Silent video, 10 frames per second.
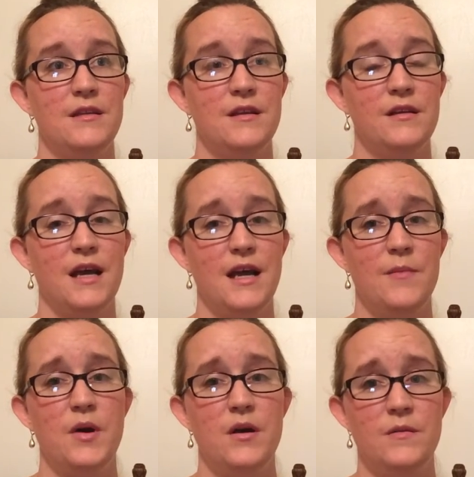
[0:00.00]
they're kind
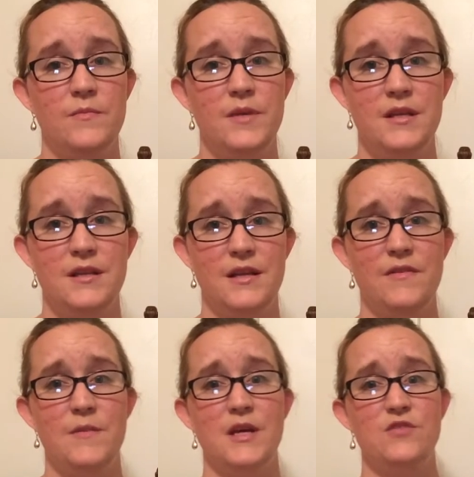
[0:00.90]
of part of me
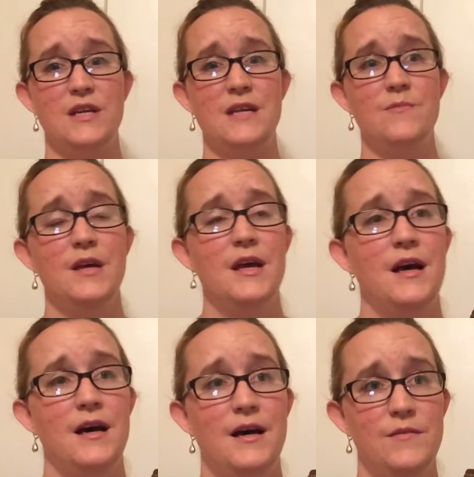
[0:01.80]
living my dream
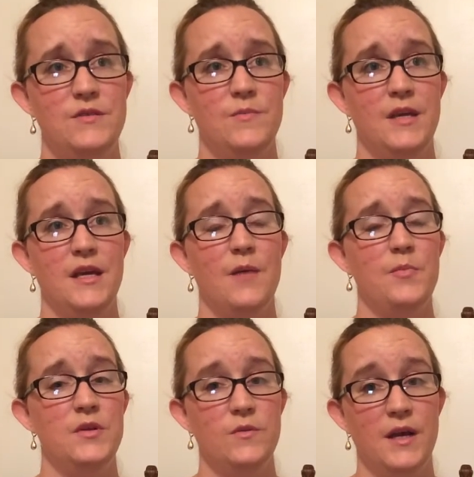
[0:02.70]
to be up
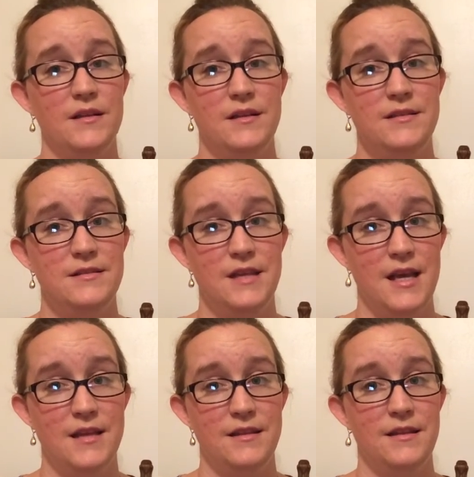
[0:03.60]
in New England
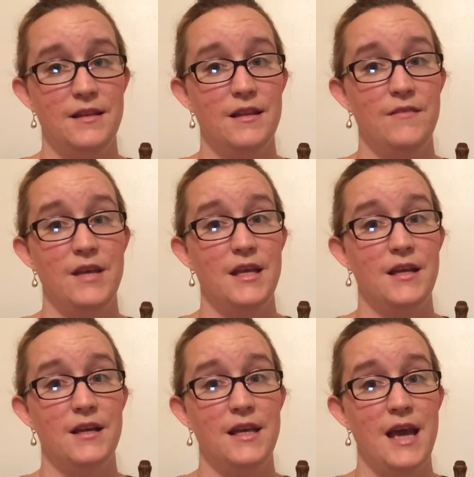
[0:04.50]
and living in
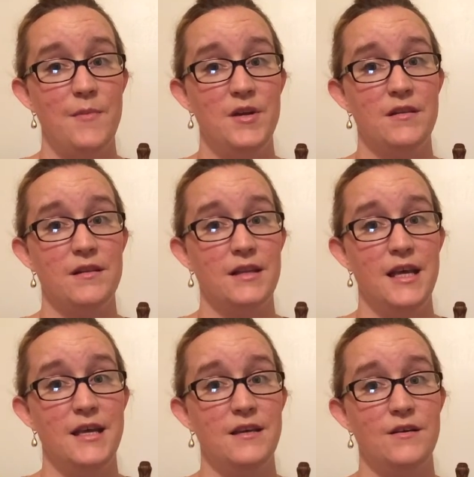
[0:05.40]
a cabin on the
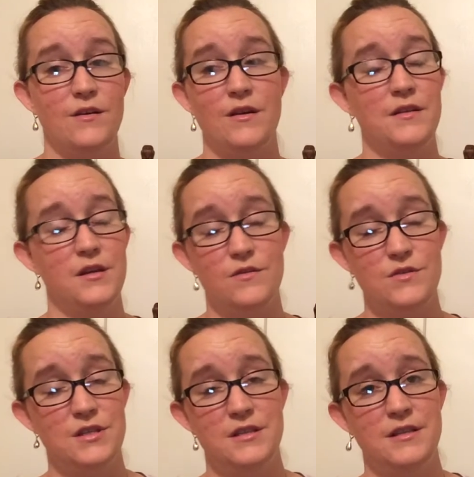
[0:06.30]
lake or on the
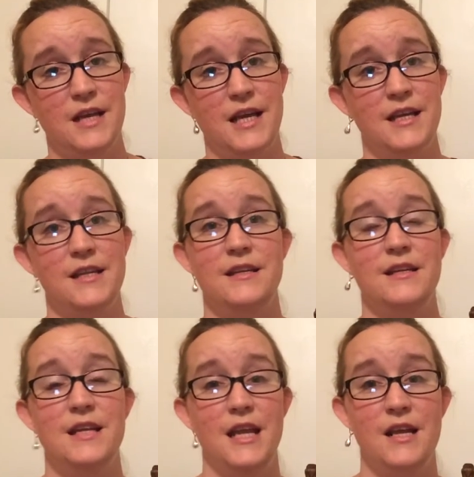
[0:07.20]
ocean and
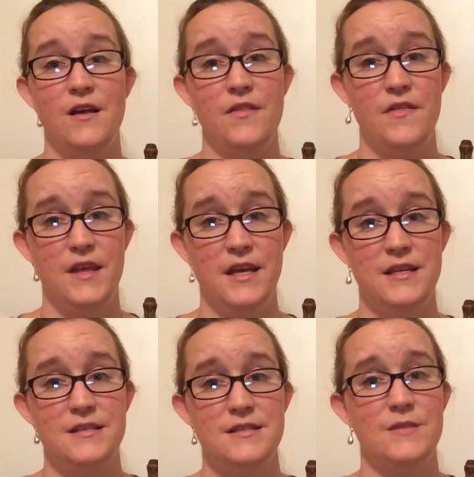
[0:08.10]
knitting all the
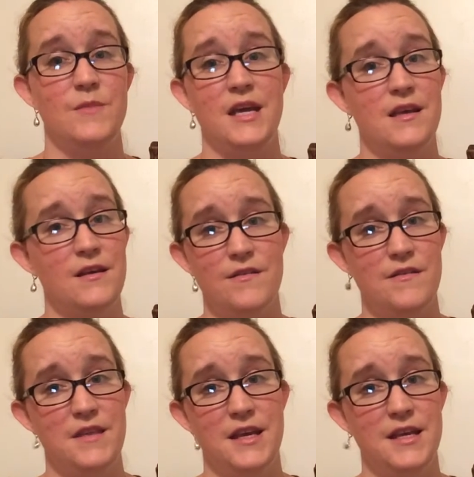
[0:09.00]
things and making all the
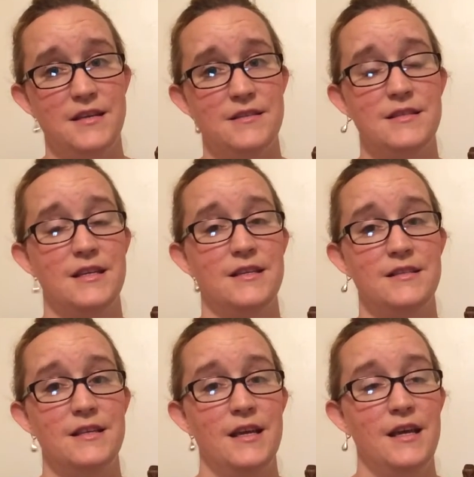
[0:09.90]
things. And